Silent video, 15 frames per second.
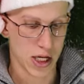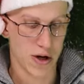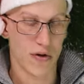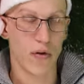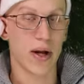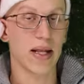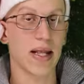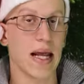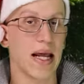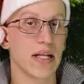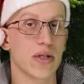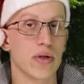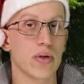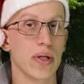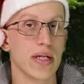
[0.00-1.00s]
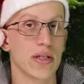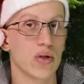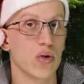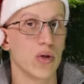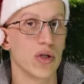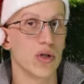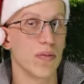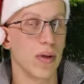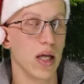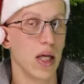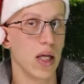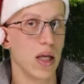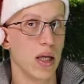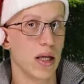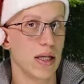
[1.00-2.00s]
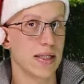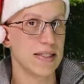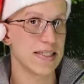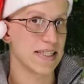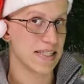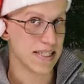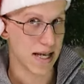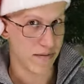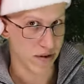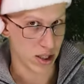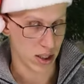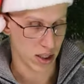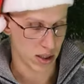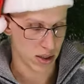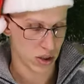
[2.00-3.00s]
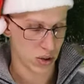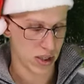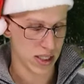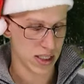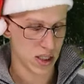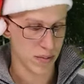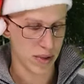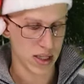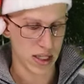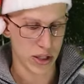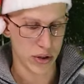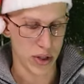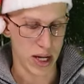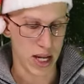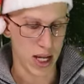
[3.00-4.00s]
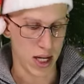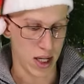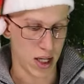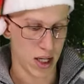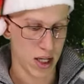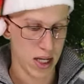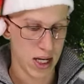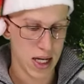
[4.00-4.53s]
The correct answer is going to be 7, so that's going to be letter A.